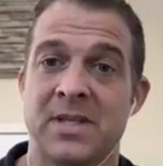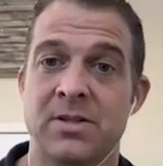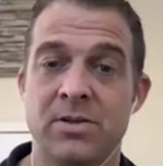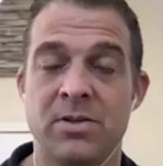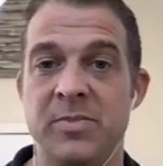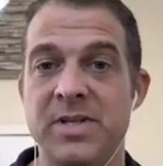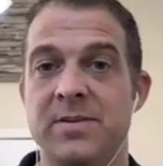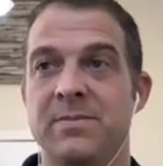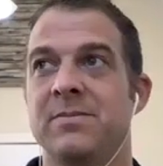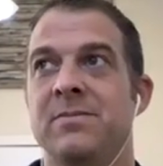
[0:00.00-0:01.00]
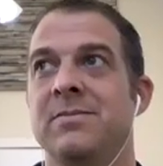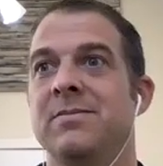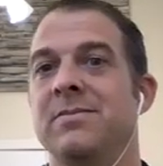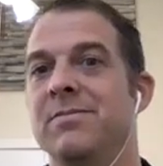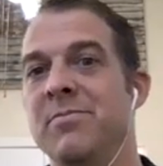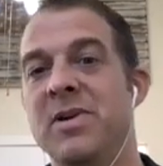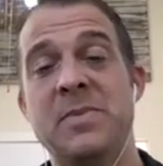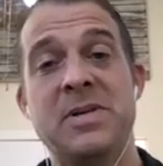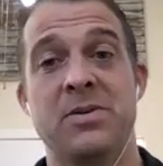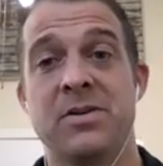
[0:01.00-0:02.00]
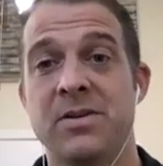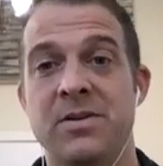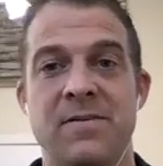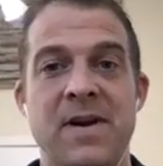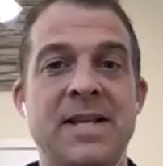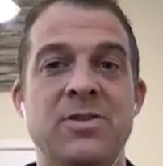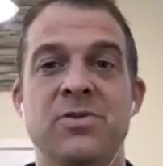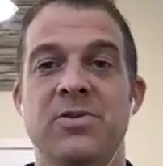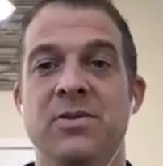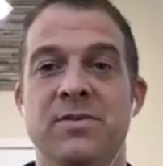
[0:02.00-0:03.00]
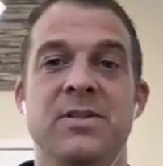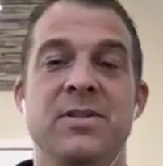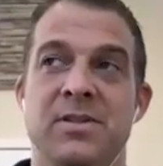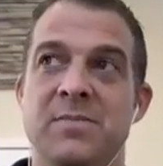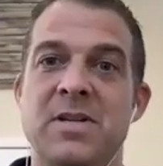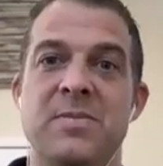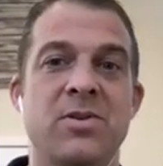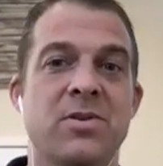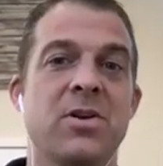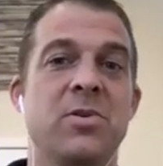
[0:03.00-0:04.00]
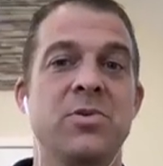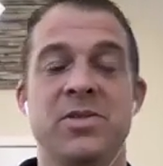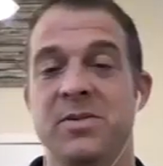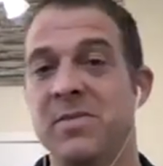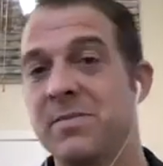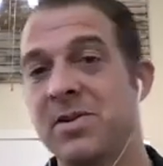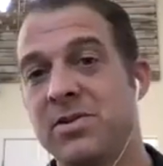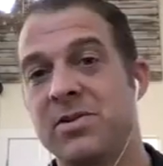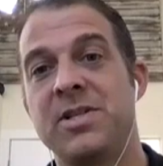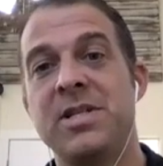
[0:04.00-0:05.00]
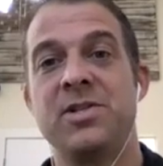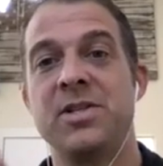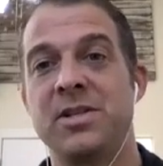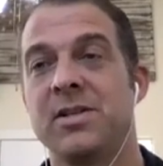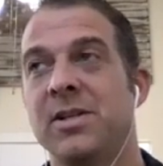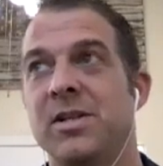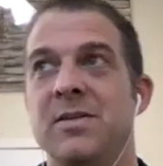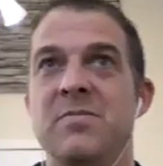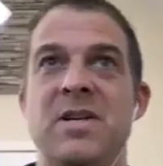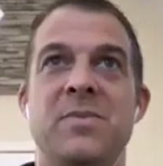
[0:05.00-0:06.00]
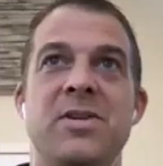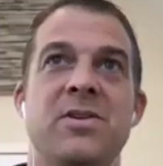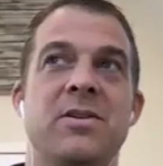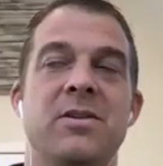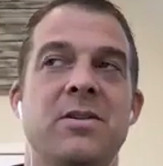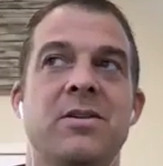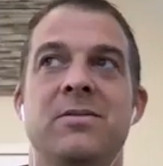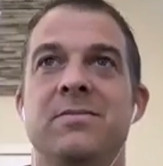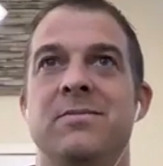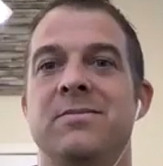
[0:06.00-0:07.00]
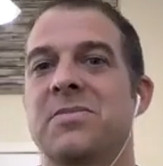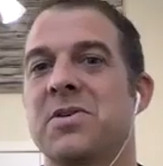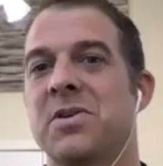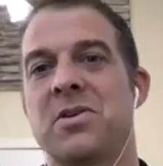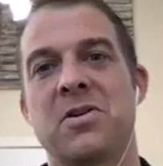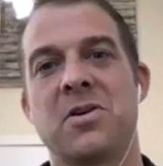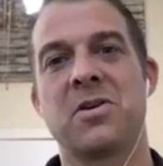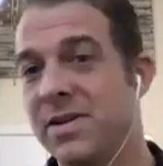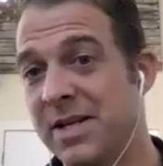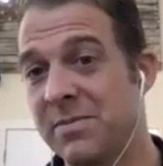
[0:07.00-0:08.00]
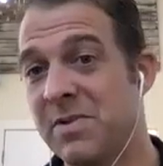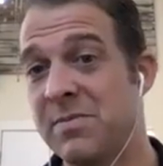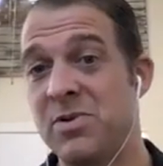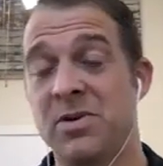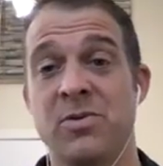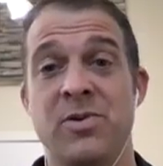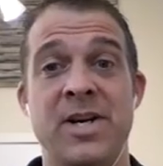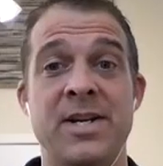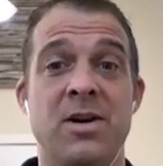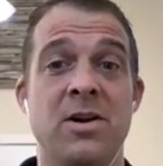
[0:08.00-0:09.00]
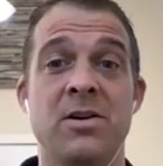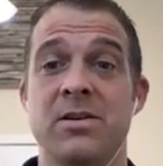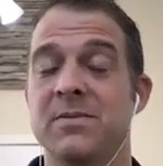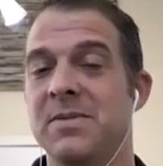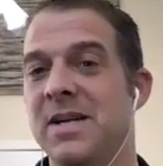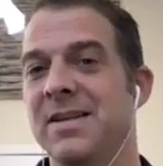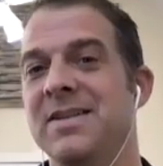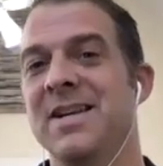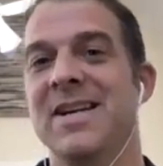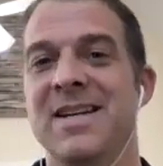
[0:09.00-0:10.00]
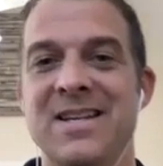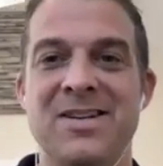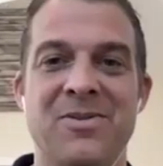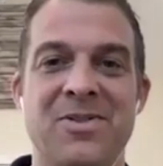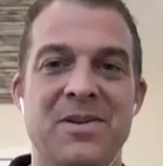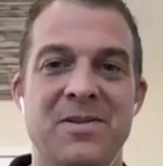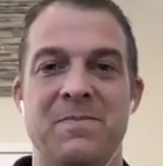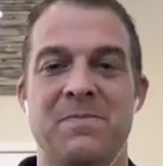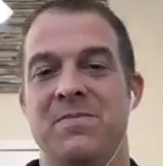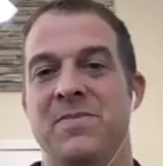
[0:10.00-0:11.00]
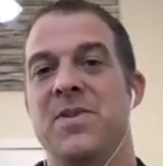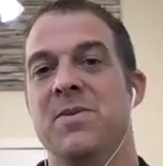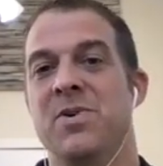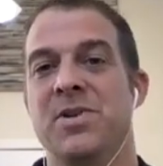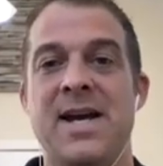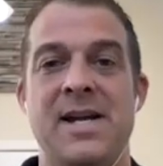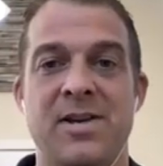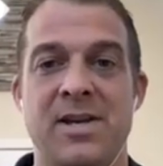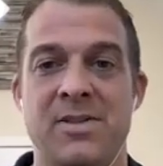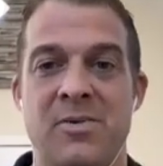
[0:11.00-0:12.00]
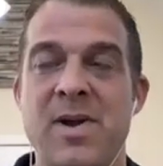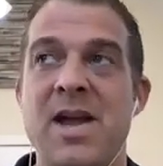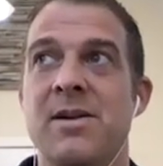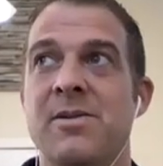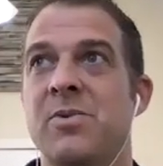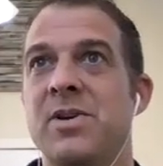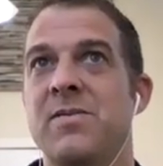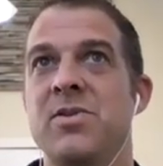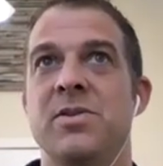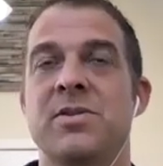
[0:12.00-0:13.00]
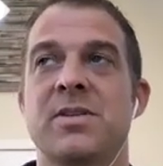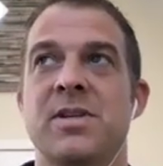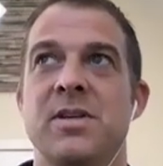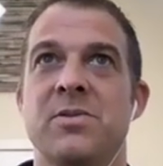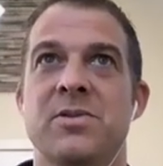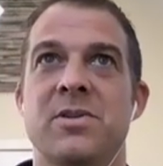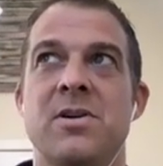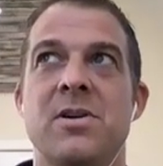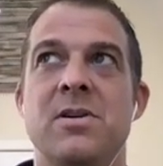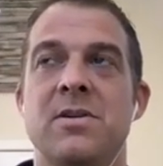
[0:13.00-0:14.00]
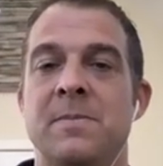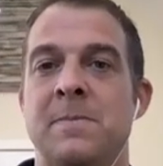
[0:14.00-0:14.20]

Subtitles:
It could be maybe you're in financial services, maybe you're coaching, maybe you're teaching, maybe you're gardening, maybe you're creating art. The modality, the path, whatever your skills are